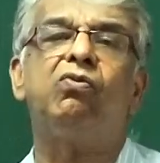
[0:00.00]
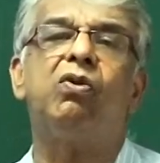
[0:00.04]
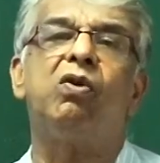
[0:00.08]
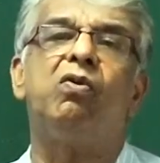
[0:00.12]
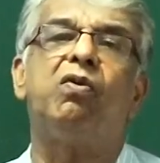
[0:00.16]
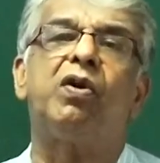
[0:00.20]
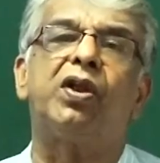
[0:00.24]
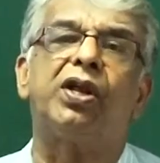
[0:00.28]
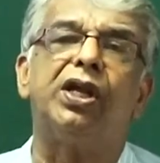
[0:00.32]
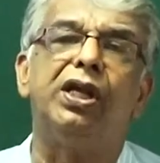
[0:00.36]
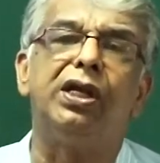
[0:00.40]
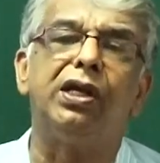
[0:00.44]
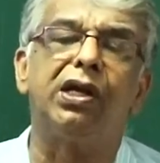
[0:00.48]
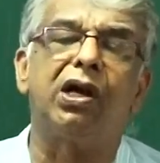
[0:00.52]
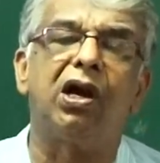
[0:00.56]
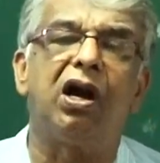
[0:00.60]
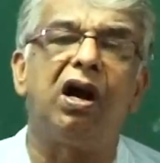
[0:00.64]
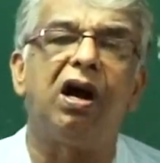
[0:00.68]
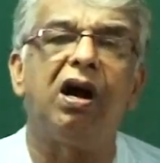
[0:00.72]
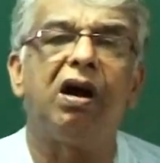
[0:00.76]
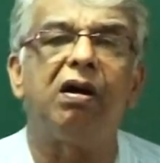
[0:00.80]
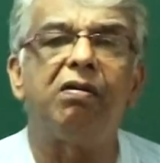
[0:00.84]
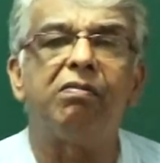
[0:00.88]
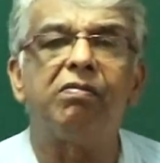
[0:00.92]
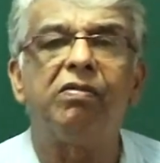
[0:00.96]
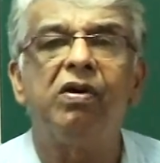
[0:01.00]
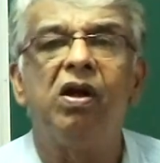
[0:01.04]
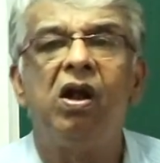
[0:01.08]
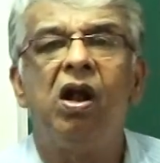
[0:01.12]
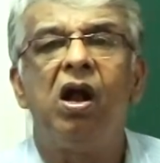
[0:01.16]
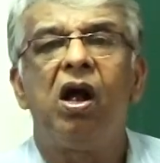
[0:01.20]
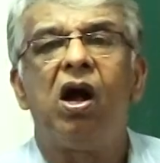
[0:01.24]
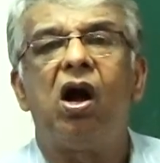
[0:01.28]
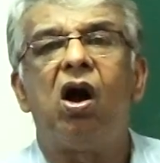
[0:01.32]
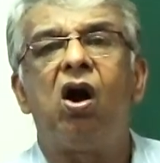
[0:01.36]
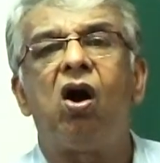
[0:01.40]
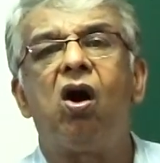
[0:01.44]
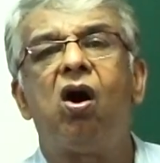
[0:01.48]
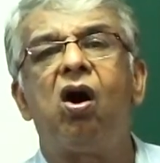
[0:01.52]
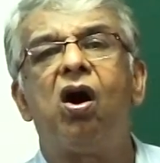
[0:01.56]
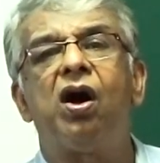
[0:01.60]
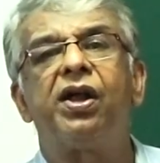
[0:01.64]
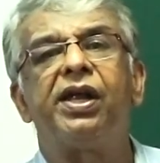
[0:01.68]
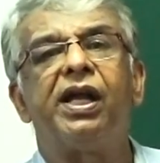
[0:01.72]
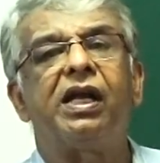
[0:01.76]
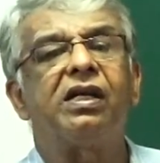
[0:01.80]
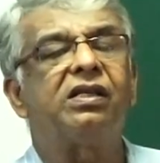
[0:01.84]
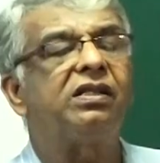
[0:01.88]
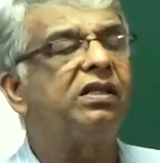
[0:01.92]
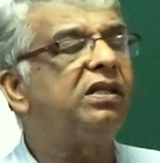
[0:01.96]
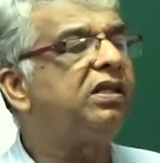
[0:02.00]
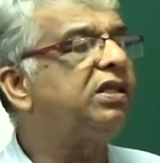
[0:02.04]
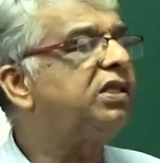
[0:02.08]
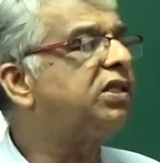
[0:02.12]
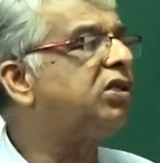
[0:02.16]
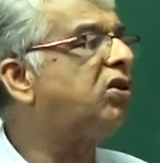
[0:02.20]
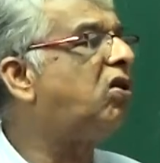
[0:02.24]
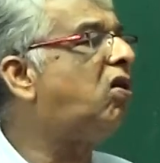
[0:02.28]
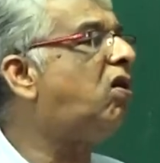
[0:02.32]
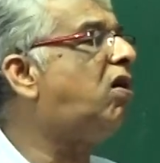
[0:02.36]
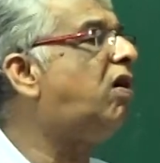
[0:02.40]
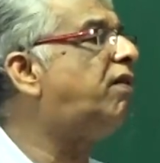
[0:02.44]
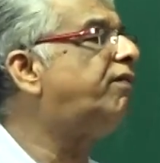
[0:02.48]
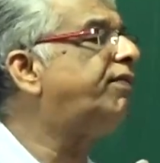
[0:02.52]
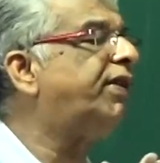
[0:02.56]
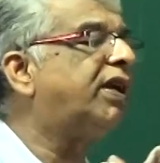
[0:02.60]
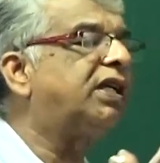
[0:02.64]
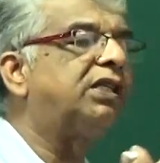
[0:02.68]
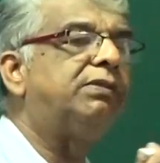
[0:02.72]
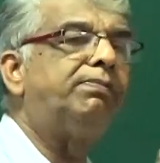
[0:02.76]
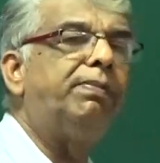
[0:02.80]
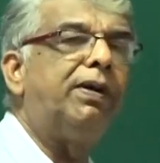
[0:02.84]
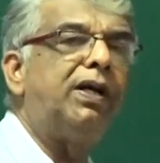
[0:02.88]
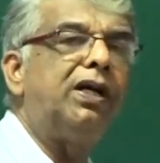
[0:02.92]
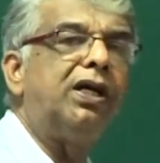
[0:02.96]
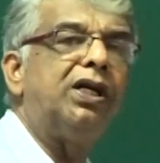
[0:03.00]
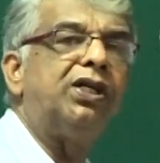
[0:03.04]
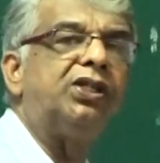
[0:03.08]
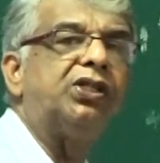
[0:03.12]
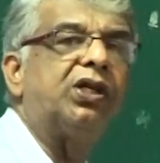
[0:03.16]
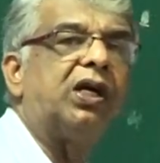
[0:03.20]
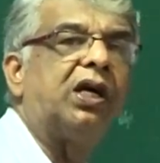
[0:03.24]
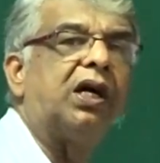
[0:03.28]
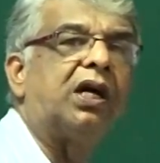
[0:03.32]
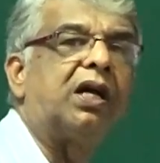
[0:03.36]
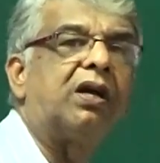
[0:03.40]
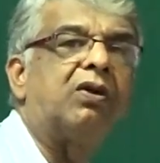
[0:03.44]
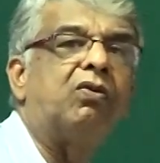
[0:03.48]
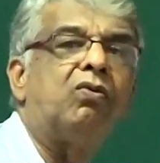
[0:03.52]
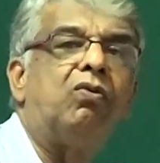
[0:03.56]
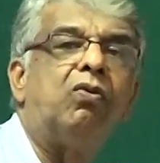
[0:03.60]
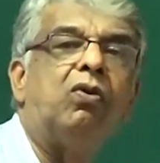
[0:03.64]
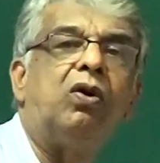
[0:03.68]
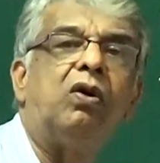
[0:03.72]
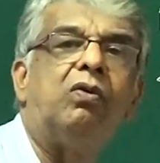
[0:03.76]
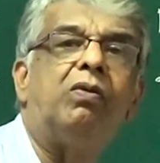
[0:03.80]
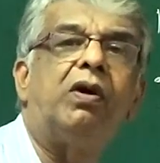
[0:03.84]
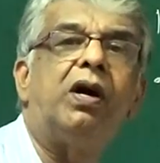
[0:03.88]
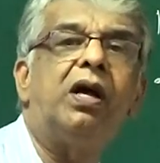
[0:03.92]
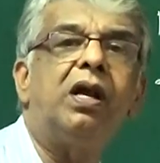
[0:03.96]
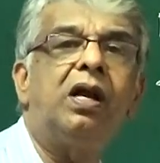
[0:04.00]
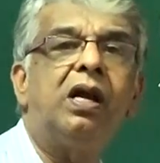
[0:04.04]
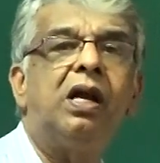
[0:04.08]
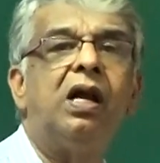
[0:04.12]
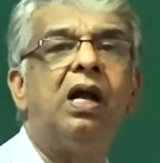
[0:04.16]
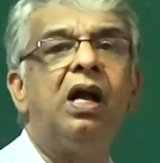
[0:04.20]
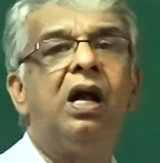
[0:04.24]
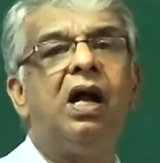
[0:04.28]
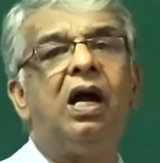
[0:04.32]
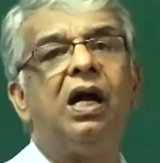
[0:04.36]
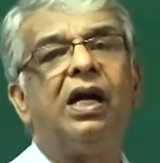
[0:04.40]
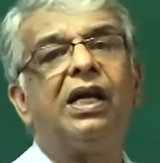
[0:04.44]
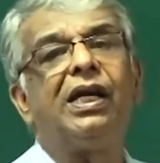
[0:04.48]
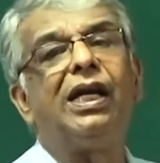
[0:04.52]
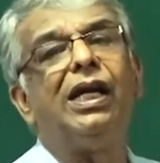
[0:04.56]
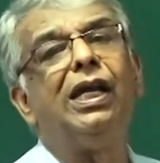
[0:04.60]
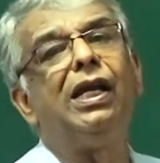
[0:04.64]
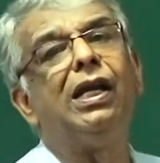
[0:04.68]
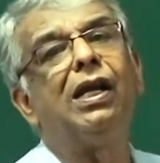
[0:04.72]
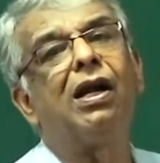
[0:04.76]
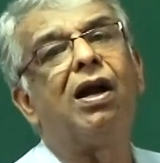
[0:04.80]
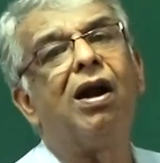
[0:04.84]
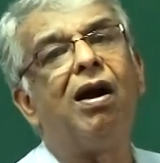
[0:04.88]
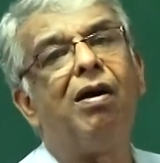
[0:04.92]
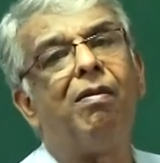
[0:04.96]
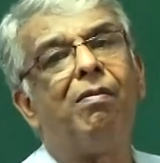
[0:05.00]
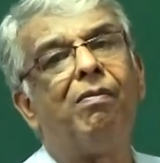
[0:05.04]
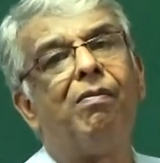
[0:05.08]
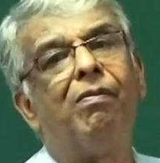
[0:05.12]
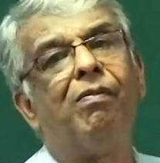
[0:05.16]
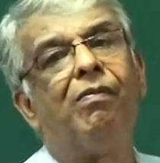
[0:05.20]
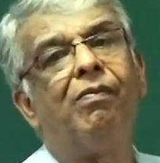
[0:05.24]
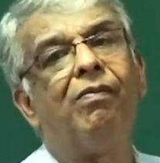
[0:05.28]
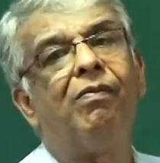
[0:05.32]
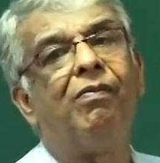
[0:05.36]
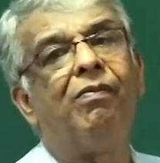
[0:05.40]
over income or excess of expenditure over income.